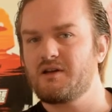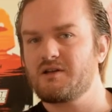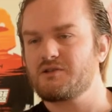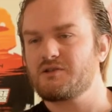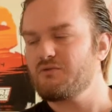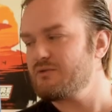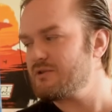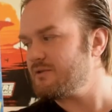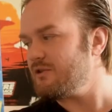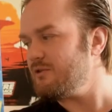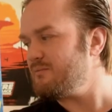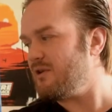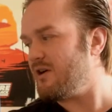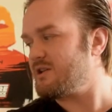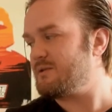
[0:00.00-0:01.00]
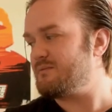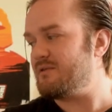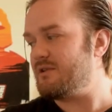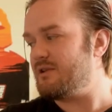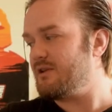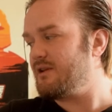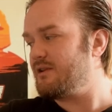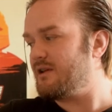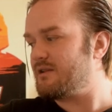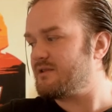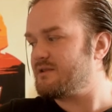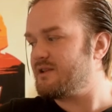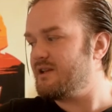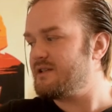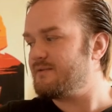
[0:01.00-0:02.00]
So there's a good possibility
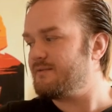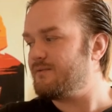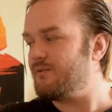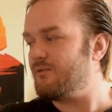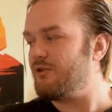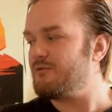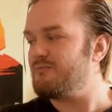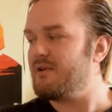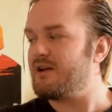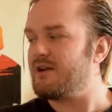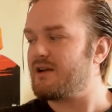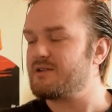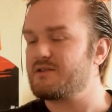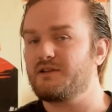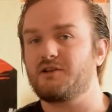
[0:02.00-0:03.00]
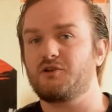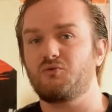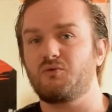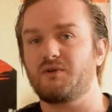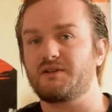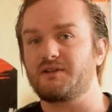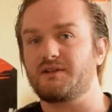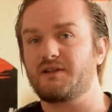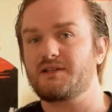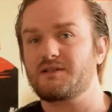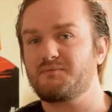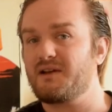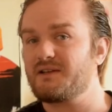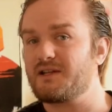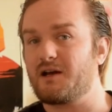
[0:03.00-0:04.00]
that season 4 might actually go into
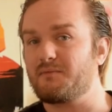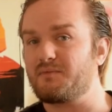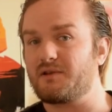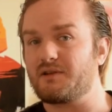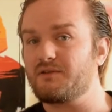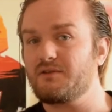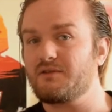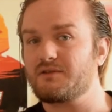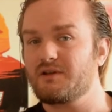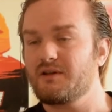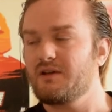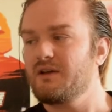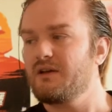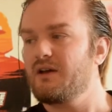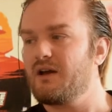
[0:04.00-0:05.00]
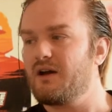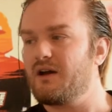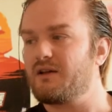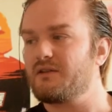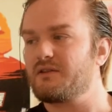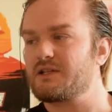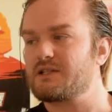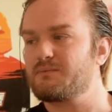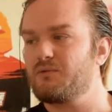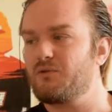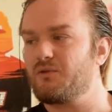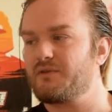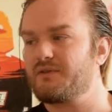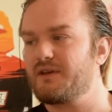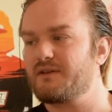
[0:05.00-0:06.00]
this, might tap into it, and
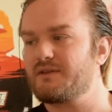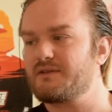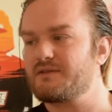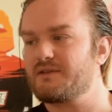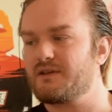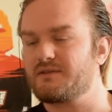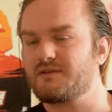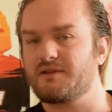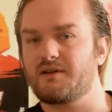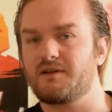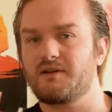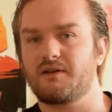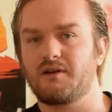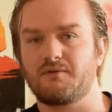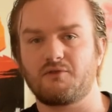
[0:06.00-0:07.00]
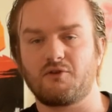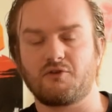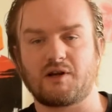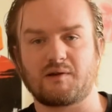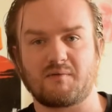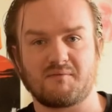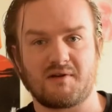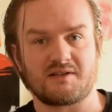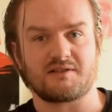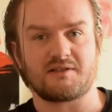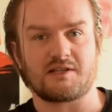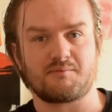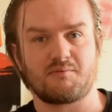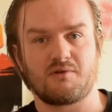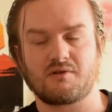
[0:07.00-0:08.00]
explore things that have already been mentioned
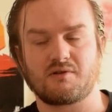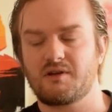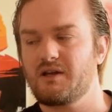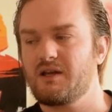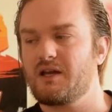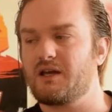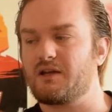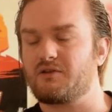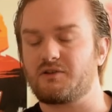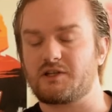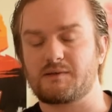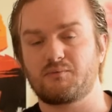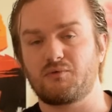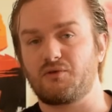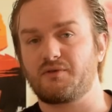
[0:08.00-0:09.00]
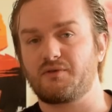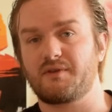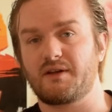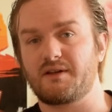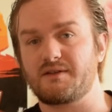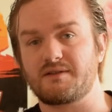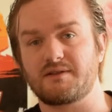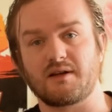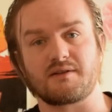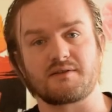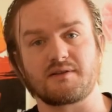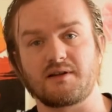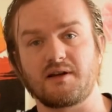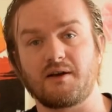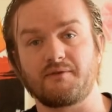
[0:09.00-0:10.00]
in this book. It could explore things
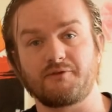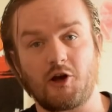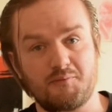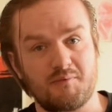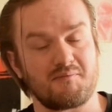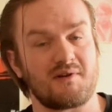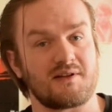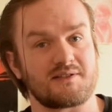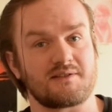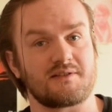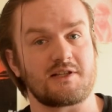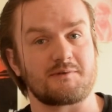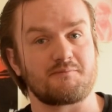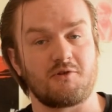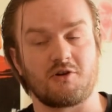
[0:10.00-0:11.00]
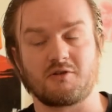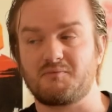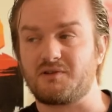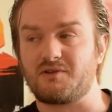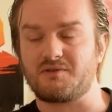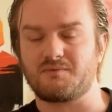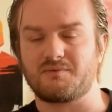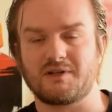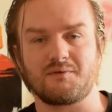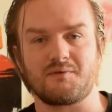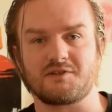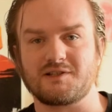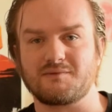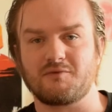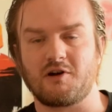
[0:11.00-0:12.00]
that have not been mentioned in this book, because
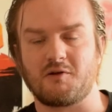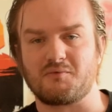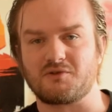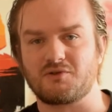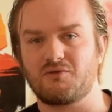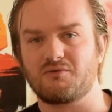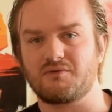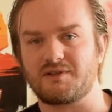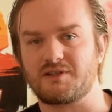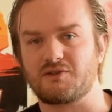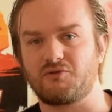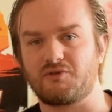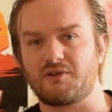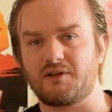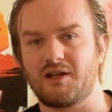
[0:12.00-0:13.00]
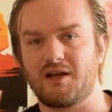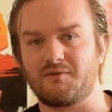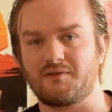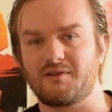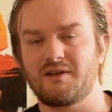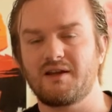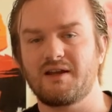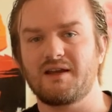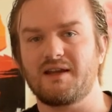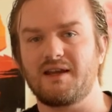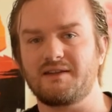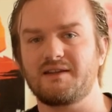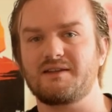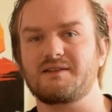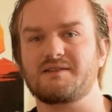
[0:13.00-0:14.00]
whenever Jim Hopper told the story to Levin,
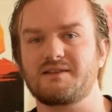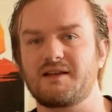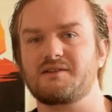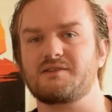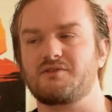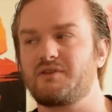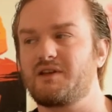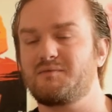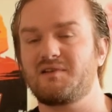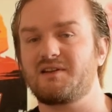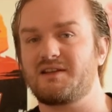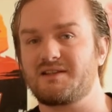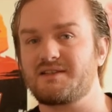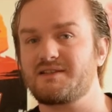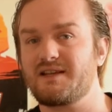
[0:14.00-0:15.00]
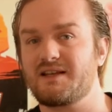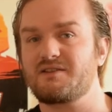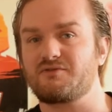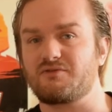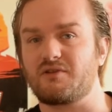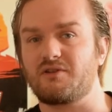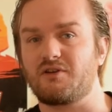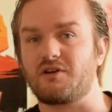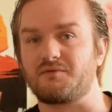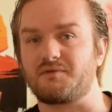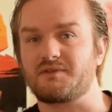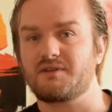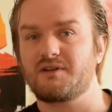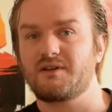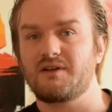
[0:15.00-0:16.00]
he did censor. He really censored a lot of
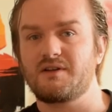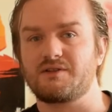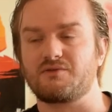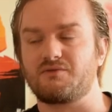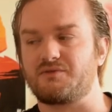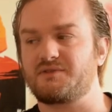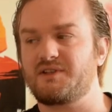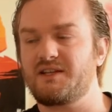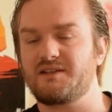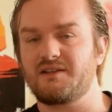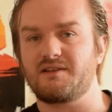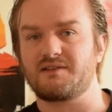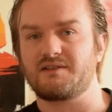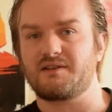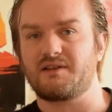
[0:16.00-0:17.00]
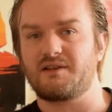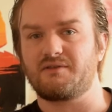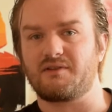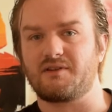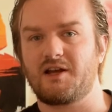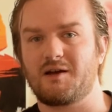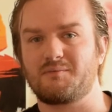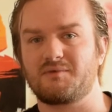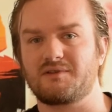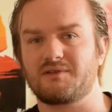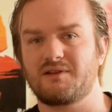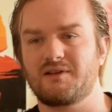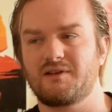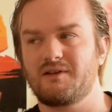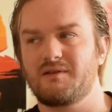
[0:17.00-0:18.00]
it. So there's details in here that happened.
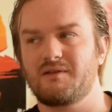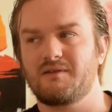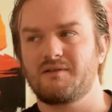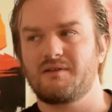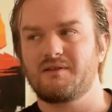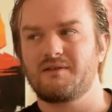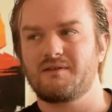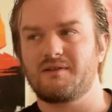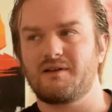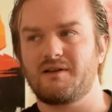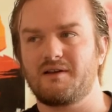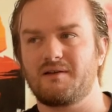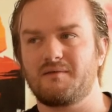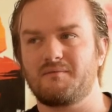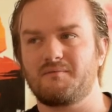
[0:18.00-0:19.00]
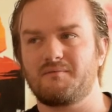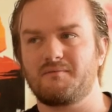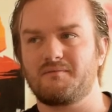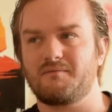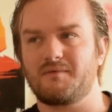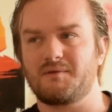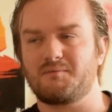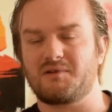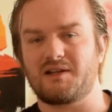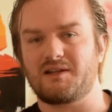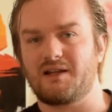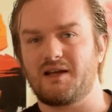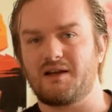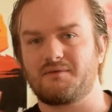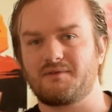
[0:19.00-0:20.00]
But he
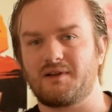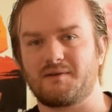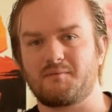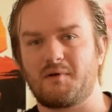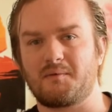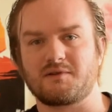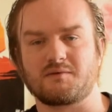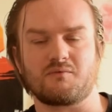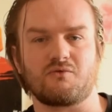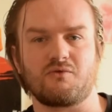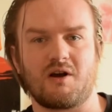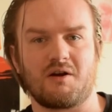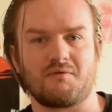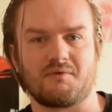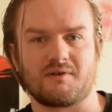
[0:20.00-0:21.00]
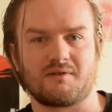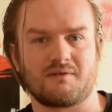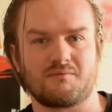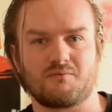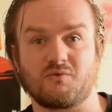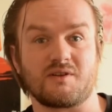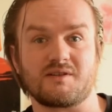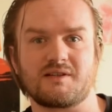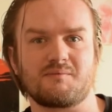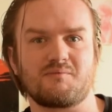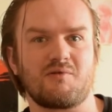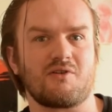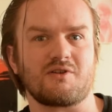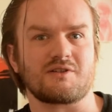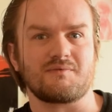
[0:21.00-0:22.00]
left, like, maybe some graphic, grisly
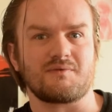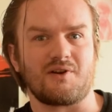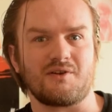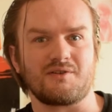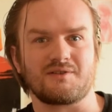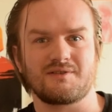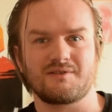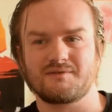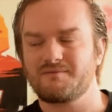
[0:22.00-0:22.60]
parts of it out.